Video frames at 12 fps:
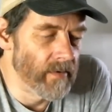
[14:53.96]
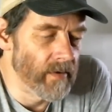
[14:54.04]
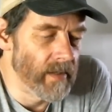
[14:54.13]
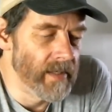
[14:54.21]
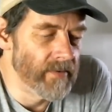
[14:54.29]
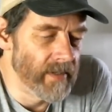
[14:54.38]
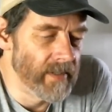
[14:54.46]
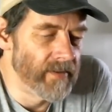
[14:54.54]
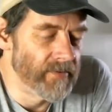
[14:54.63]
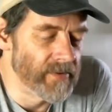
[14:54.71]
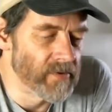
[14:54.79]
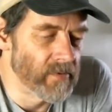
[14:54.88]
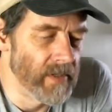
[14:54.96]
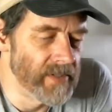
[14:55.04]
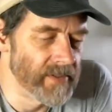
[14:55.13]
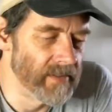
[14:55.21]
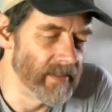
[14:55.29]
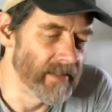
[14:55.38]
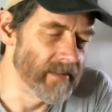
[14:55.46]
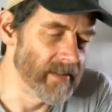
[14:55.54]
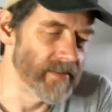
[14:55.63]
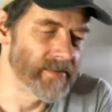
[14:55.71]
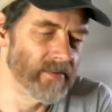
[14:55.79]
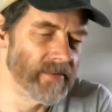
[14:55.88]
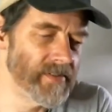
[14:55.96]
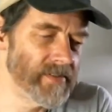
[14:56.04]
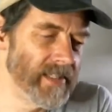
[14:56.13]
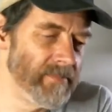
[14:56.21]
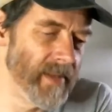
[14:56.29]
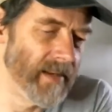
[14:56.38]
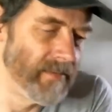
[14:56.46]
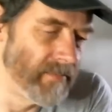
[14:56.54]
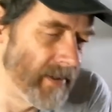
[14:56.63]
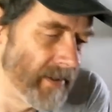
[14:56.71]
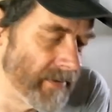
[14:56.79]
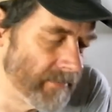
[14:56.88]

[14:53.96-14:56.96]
in a situation like that. So just keep that in mind.